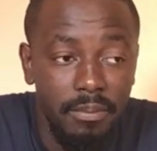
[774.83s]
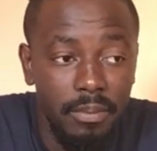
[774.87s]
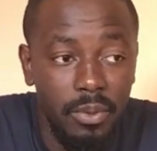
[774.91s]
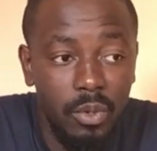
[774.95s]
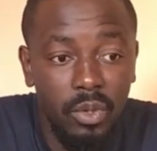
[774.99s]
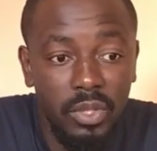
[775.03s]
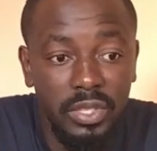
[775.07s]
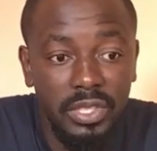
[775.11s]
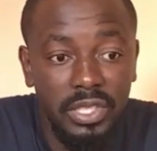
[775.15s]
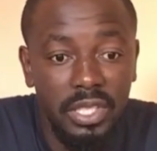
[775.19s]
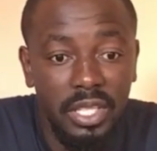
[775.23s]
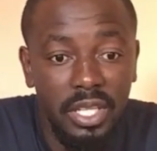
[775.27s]

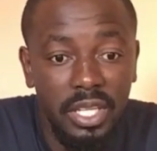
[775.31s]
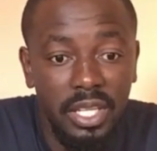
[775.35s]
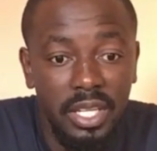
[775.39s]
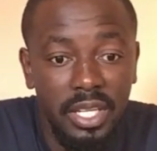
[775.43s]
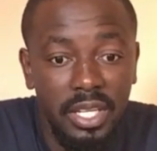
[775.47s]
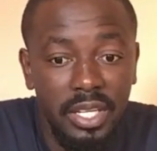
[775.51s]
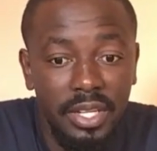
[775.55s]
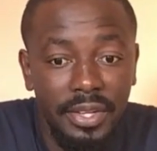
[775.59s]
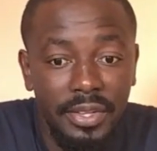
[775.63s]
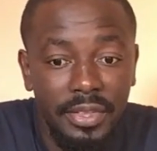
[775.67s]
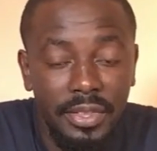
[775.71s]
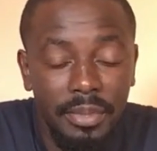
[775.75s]
Because
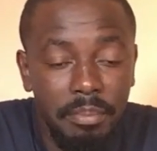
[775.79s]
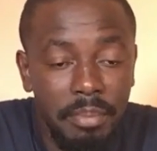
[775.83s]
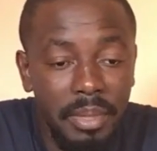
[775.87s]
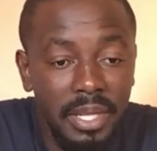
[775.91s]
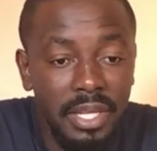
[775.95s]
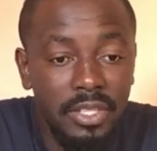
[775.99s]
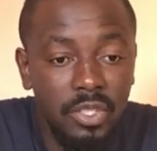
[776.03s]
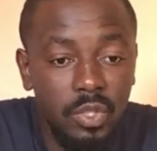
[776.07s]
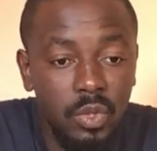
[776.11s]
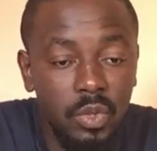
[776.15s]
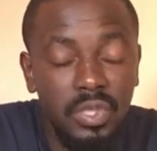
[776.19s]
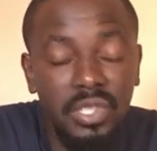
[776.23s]
the
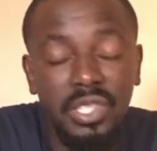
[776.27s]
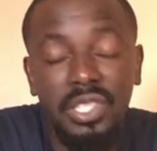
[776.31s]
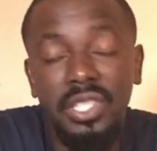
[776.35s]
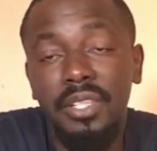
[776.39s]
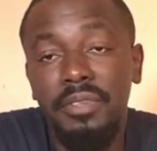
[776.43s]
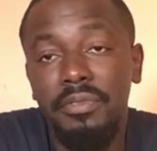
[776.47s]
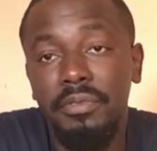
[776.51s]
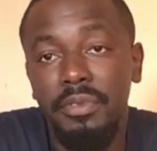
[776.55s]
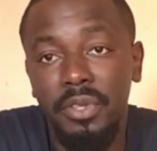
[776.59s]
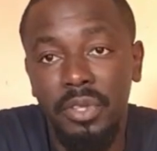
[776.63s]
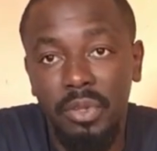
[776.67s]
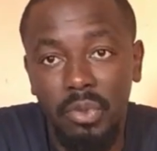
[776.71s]
biggest
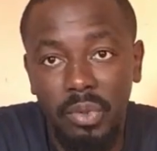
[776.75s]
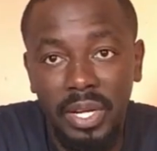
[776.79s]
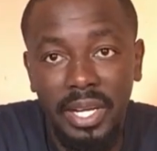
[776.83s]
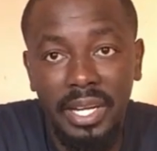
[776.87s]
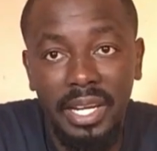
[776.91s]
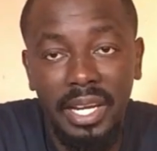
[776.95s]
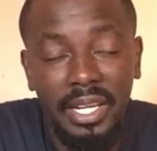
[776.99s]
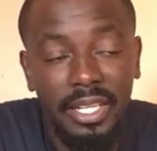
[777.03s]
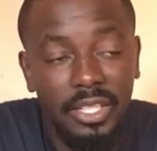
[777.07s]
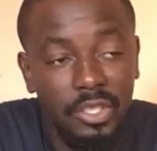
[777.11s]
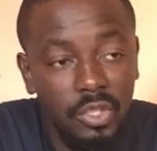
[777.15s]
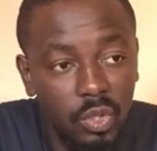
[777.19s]
concern for the
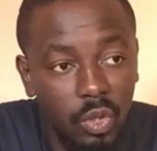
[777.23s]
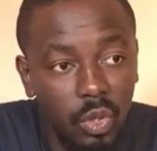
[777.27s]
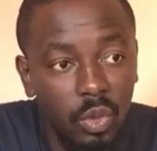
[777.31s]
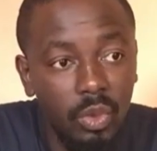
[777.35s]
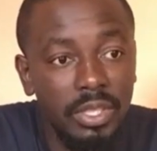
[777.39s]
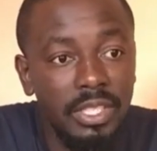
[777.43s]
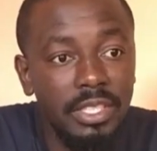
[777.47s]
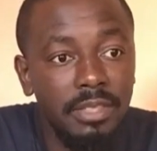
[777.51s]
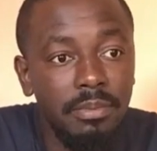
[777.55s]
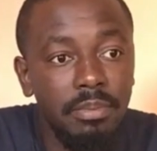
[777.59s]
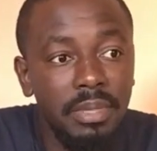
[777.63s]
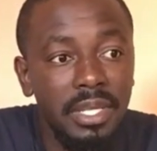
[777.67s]
Red Line has
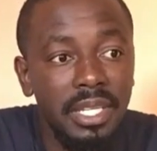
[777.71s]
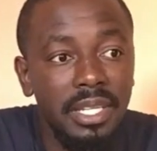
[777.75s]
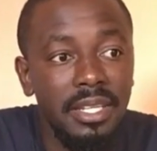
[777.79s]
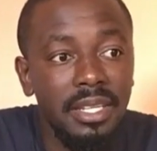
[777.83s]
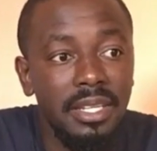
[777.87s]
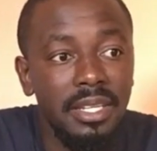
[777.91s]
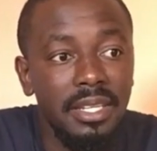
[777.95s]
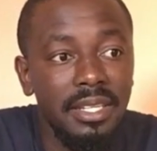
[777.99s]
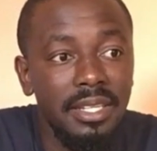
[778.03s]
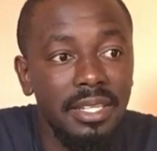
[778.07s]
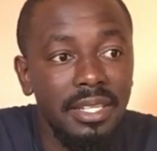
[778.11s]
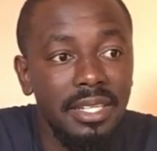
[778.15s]
always
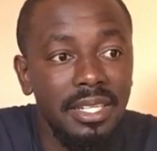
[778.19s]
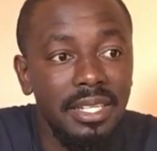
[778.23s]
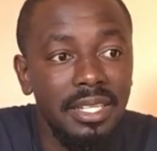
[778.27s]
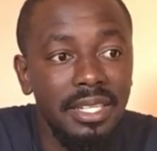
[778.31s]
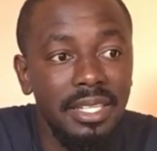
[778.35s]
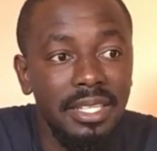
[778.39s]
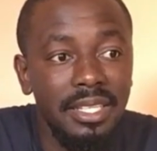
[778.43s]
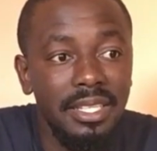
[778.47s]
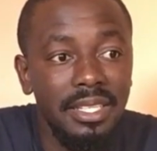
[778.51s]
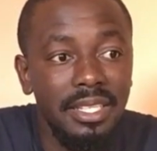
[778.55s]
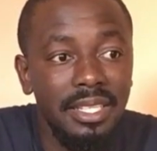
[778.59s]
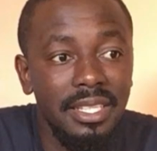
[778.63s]
been
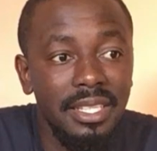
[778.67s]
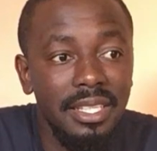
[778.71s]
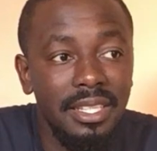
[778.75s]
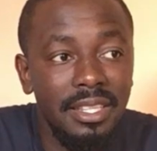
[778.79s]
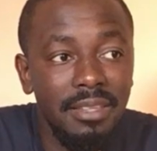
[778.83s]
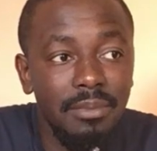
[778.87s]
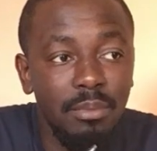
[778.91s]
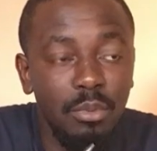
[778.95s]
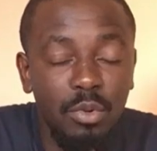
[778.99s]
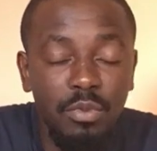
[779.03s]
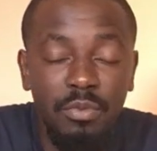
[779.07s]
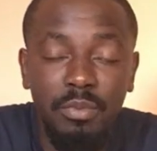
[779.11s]

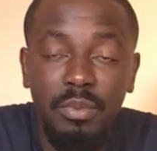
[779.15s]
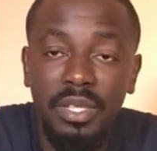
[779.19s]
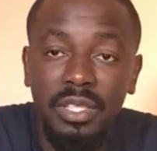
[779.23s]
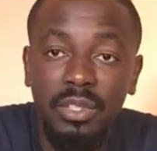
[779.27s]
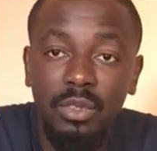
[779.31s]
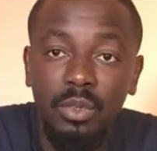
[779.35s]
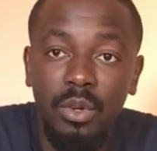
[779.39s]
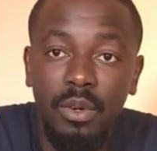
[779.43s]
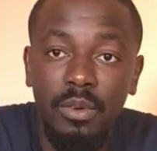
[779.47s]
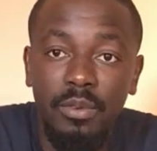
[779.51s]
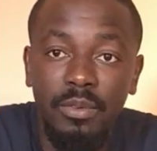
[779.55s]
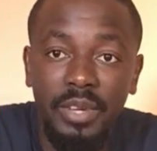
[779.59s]
the
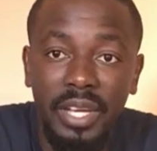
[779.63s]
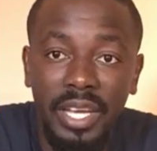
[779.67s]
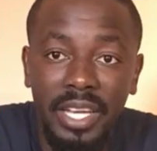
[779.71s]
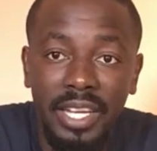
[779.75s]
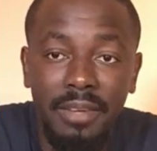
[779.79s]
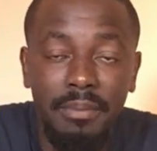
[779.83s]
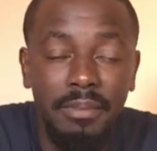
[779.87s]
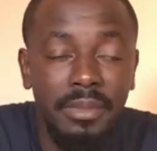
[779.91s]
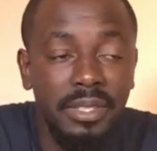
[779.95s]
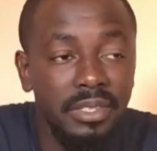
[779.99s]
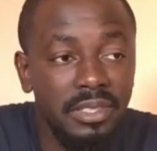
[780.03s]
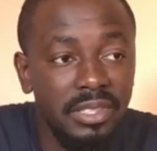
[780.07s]
movement of
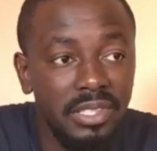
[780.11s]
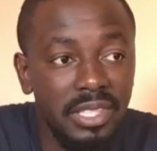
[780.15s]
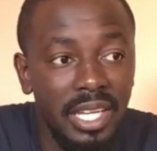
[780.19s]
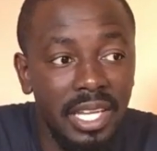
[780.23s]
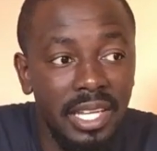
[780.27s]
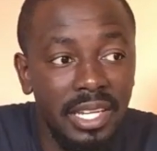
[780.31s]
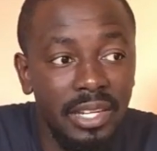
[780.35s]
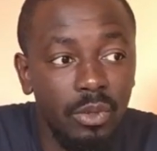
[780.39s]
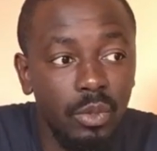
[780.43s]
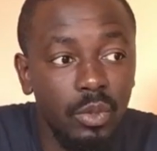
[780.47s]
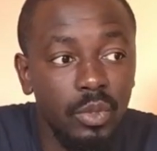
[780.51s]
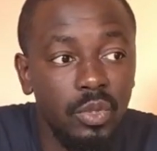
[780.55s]
animals
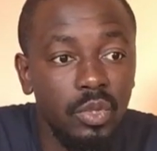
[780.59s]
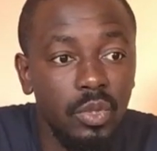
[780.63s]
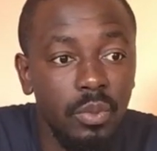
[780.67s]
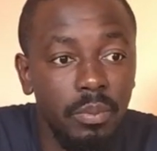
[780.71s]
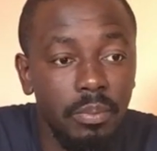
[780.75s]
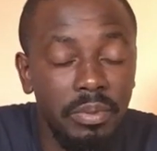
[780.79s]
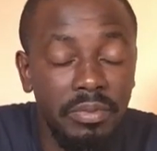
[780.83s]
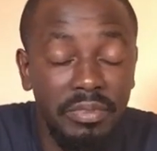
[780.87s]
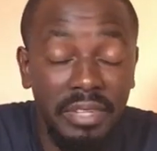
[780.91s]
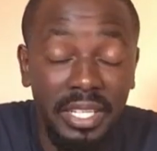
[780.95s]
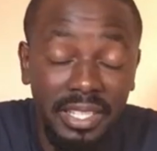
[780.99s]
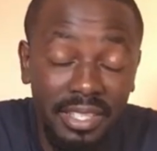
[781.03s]
and also
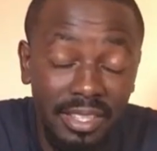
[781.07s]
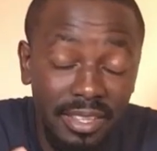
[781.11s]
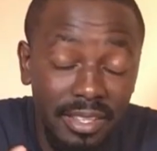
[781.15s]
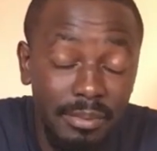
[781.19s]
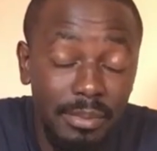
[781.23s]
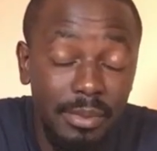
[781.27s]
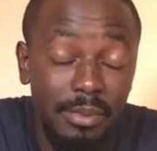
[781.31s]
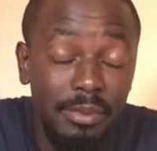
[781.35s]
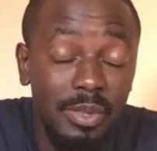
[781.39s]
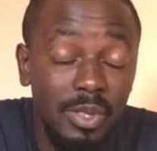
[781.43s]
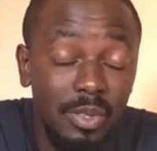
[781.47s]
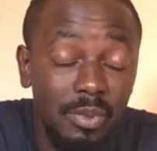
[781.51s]
preventing the
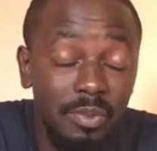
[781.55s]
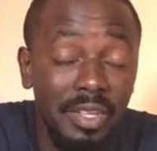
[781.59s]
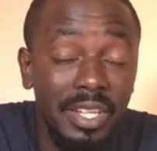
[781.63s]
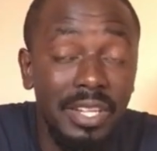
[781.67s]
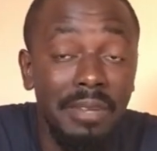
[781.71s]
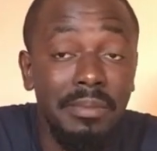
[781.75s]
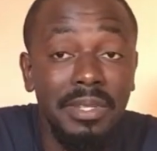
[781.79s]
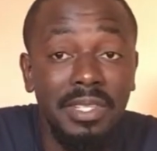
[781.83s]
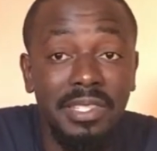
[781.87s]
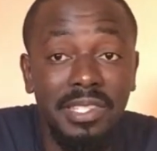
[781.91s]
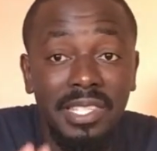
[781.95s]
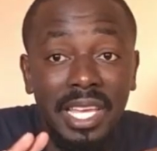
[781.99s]
movement of
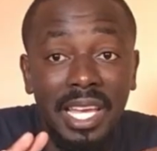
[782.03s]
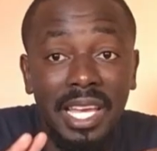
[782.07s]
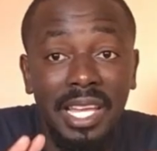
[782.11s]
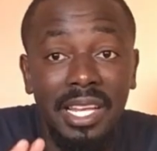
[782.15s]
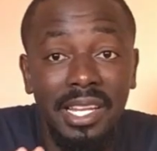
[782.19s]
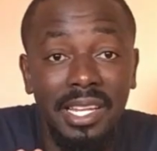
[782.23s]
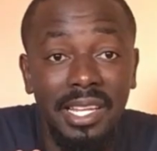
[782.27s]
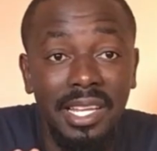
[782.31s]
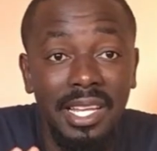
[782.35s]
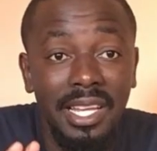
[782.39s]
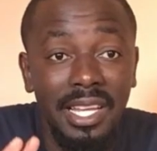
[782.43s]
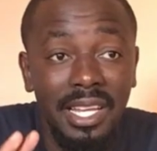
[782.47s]
animals
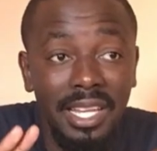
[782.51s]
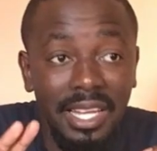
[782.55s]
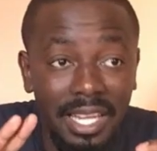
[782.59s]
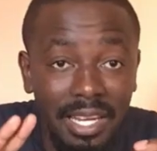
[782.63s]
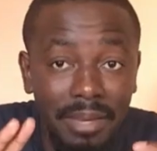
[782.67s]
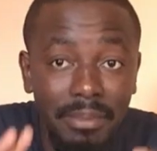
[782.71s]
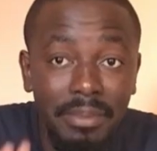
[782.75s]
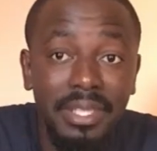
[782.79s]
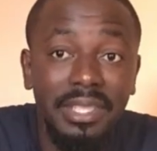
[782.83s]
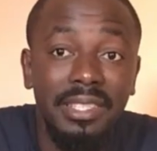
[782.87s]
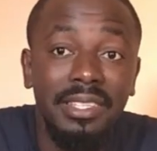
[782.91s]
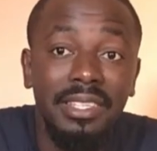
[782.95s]
and
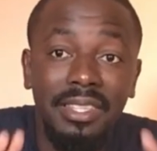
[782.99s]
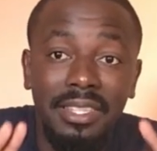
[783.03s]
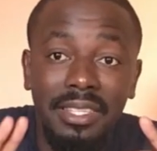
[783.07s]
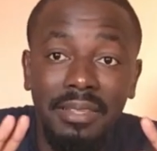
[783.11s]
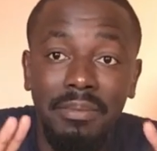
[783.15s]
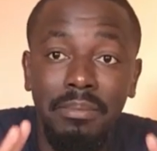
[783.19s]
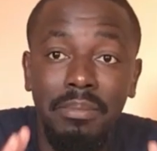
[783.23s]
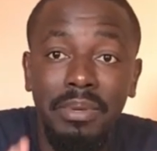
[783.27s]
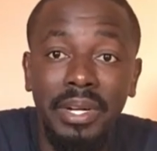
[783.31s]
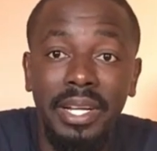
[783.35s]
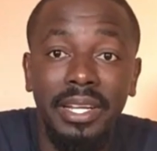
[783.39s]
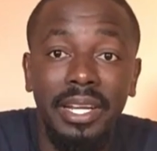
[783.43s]
limiting
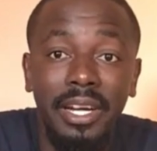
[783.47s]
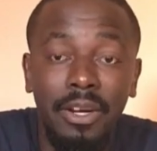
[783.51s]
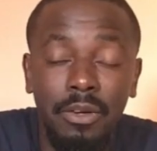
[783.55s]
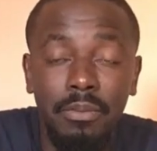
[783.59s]
the